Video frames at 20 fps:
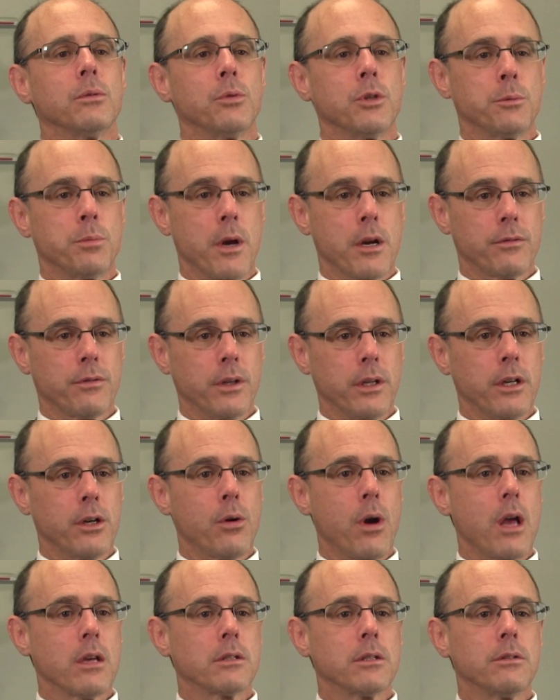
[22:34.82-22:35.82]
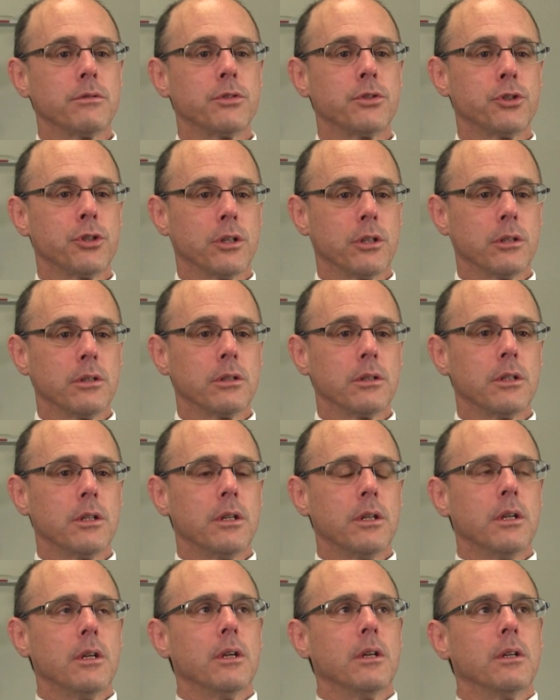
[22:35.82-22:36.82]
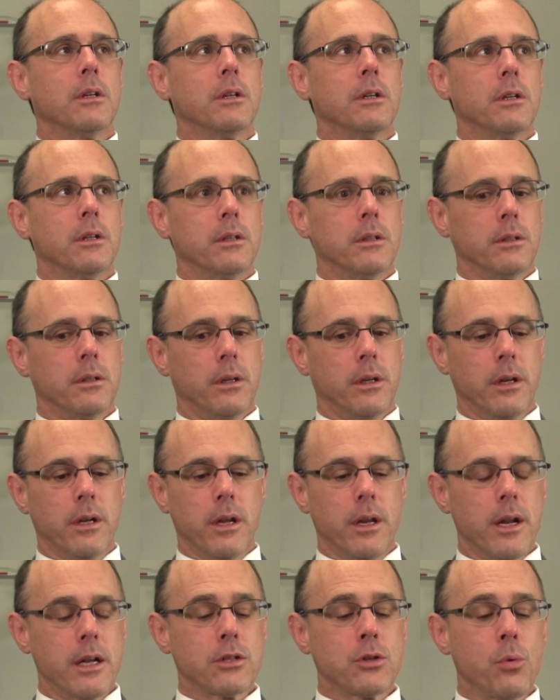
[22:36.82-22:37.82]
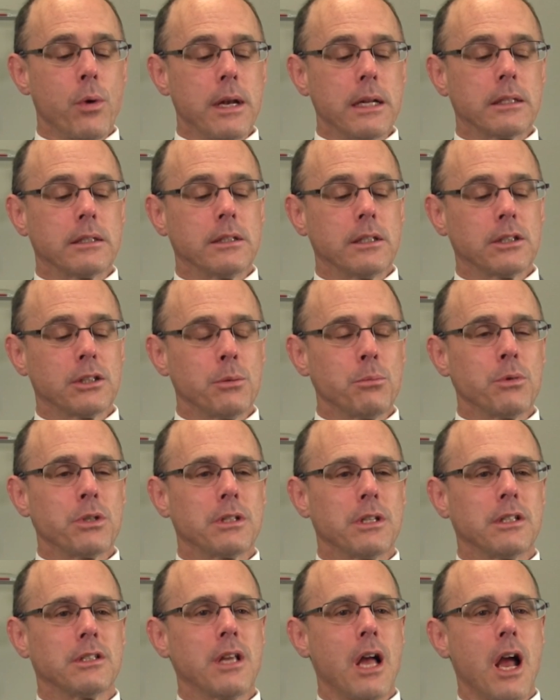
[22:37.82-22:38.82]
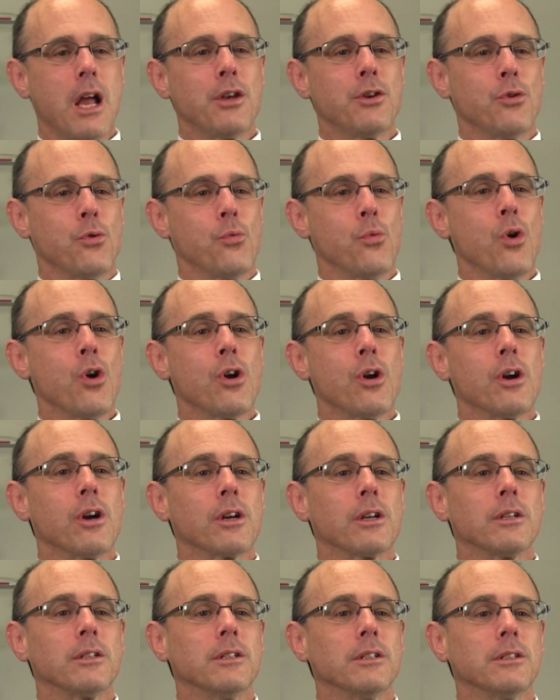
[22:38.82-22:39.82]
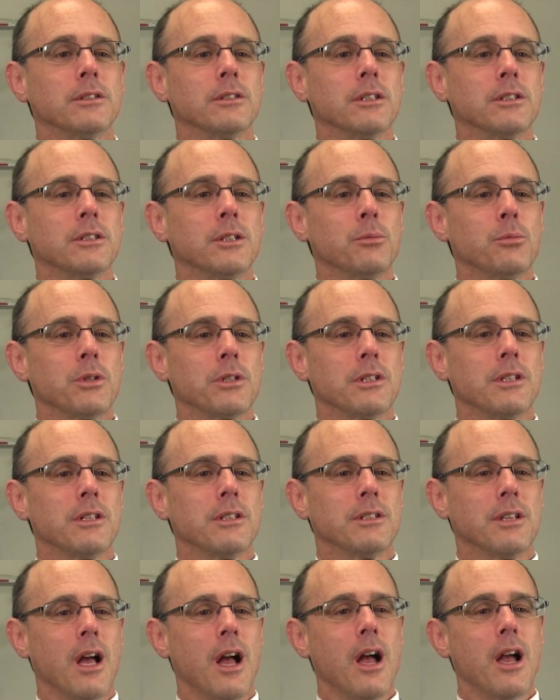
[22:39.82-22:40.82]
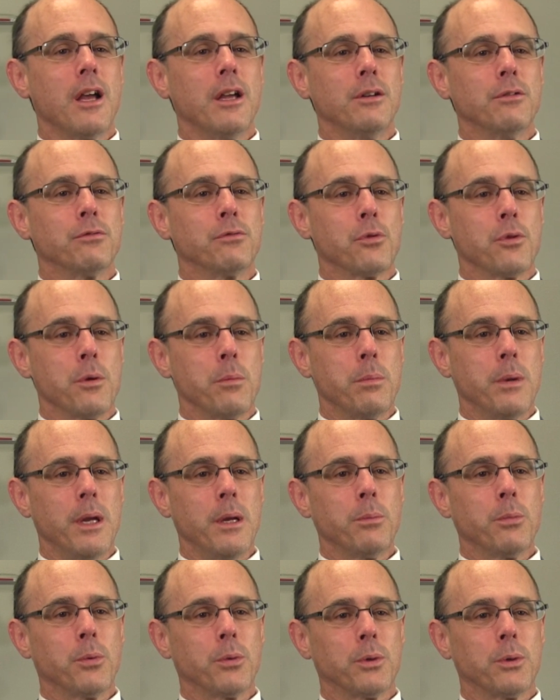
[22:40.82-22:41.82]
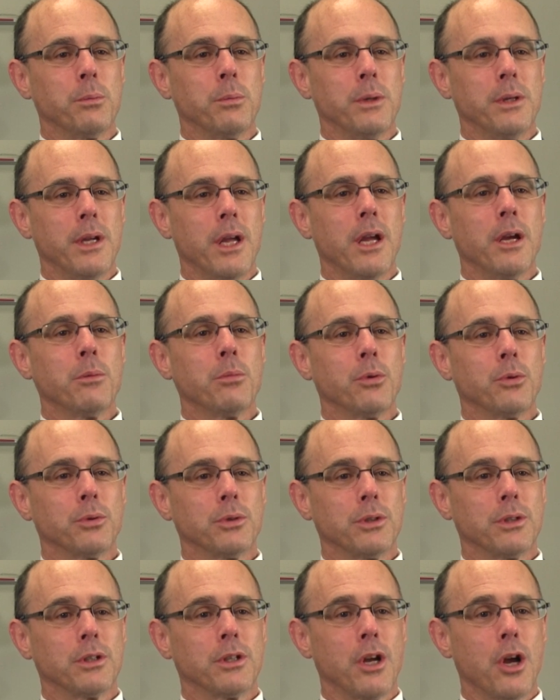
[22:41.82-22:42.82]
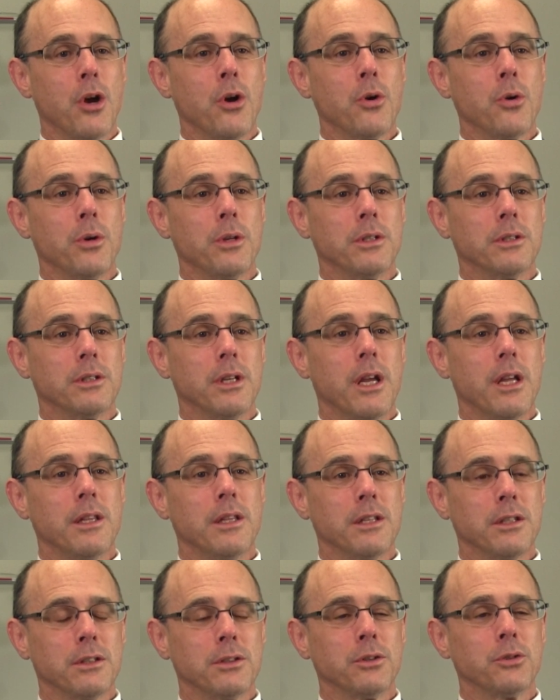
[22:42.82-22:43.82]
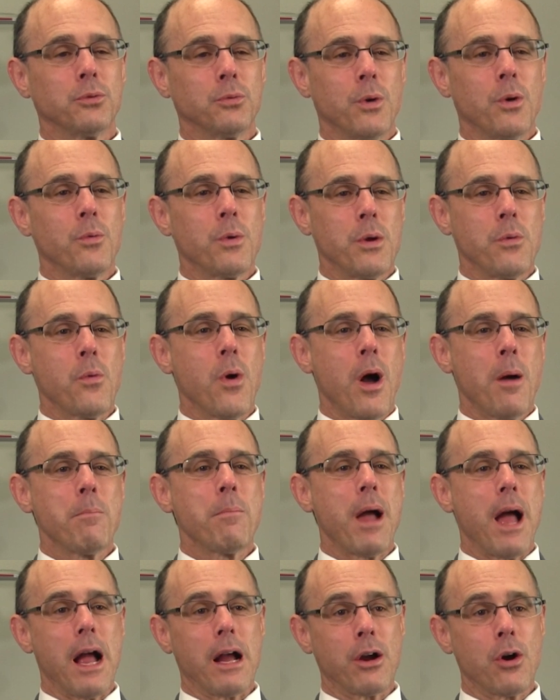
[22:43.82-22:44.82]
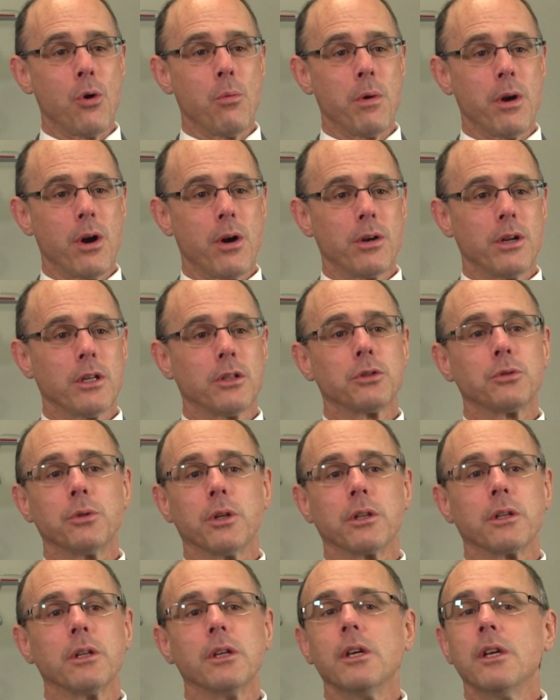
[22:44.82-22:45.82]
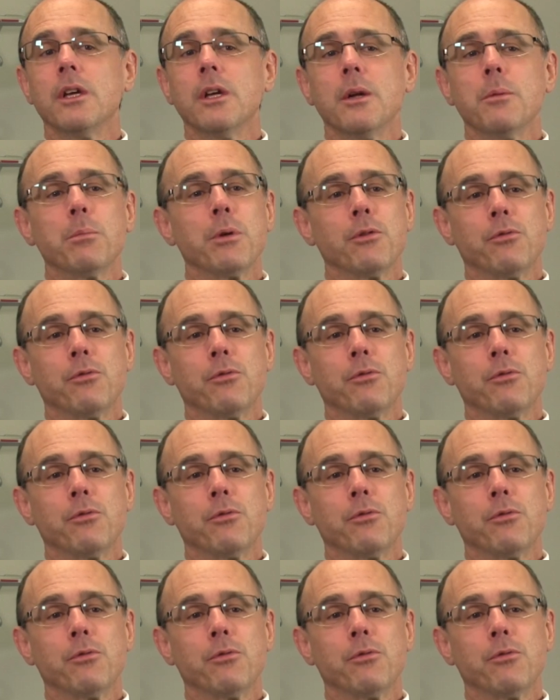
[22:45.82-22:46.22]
Respectfully aggressive, sure. Right, right. And, and that's the way the system was designed to work. The system was designed for the people to be able to go and say, this is what we want back home in our district. Right.